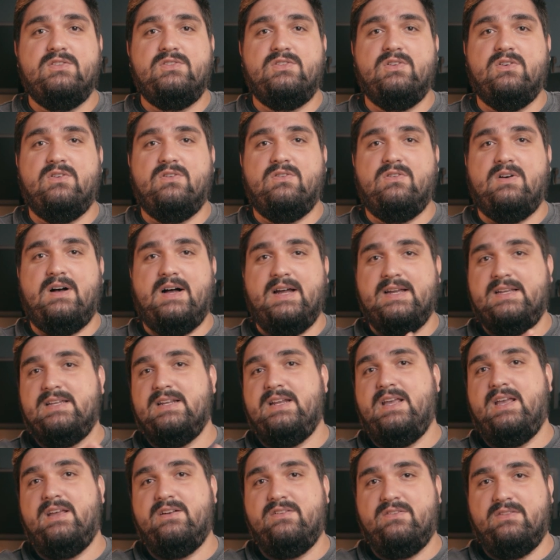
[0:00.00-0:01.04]
So I can
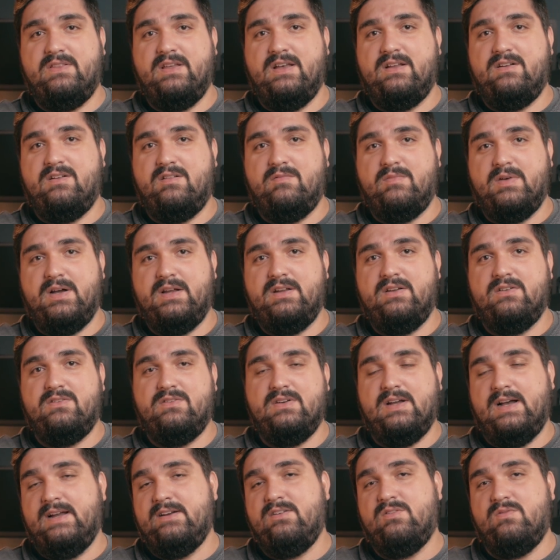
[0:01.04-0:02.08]
handle that on my
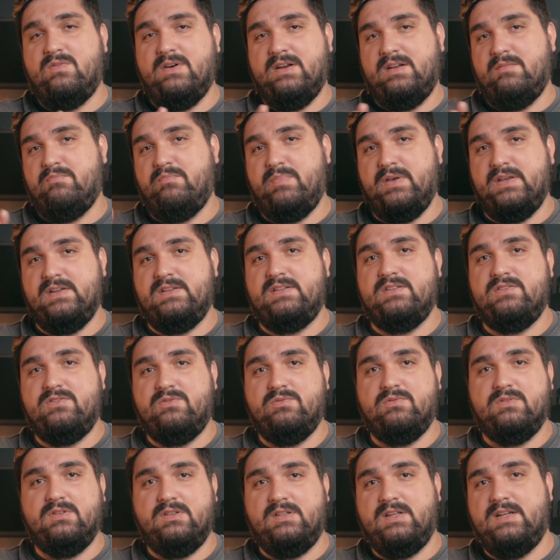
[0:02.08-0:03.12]
own. I don't want it baked
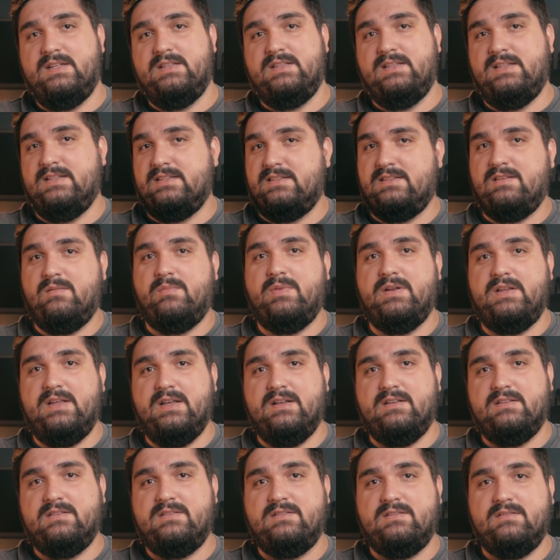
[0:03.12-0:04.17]
into a LUT that somebody
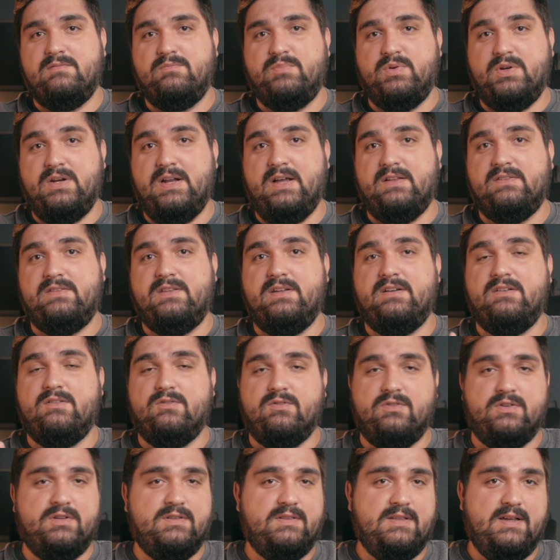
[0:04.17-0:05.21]
else put out there
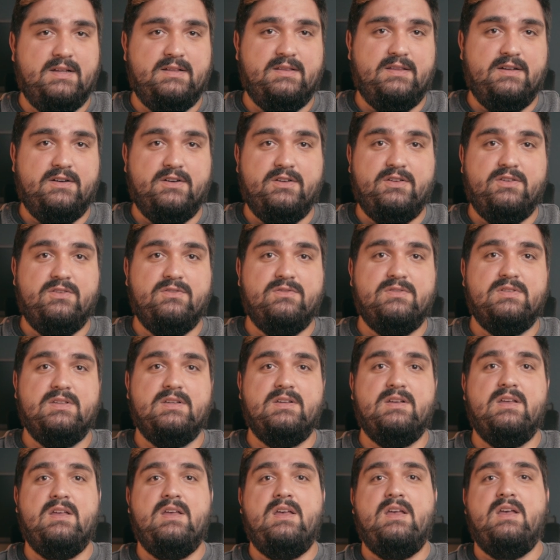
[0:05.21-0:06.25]
or that they're
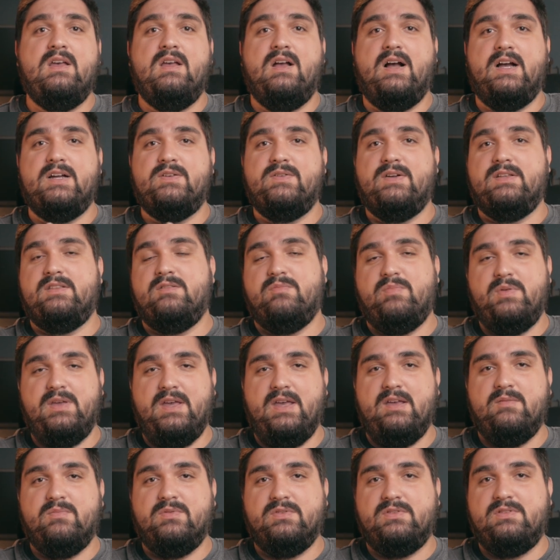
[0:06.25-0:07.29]
using. I'd rather be
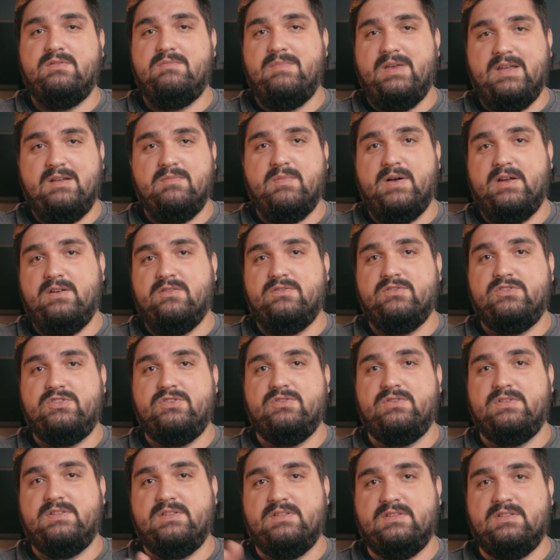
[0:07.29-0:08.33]
able to make my own
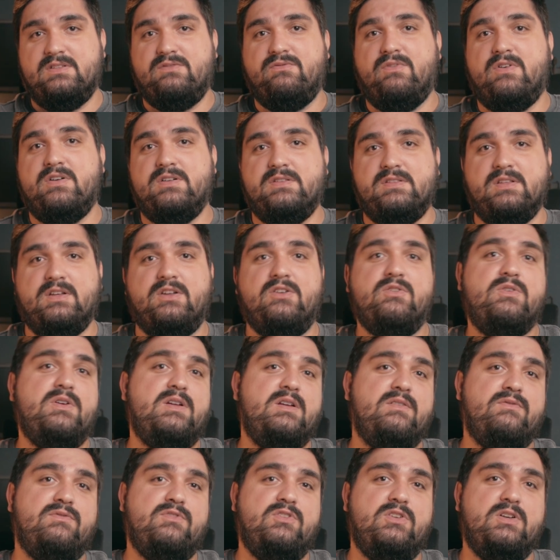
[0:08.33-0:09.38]
choices as far as the
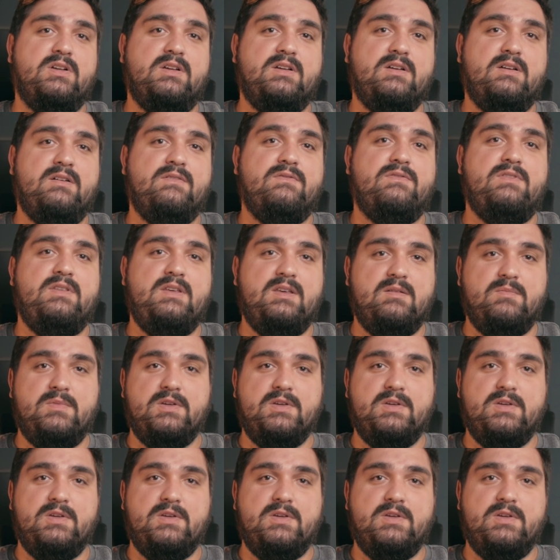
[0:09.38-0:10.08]
creative look of the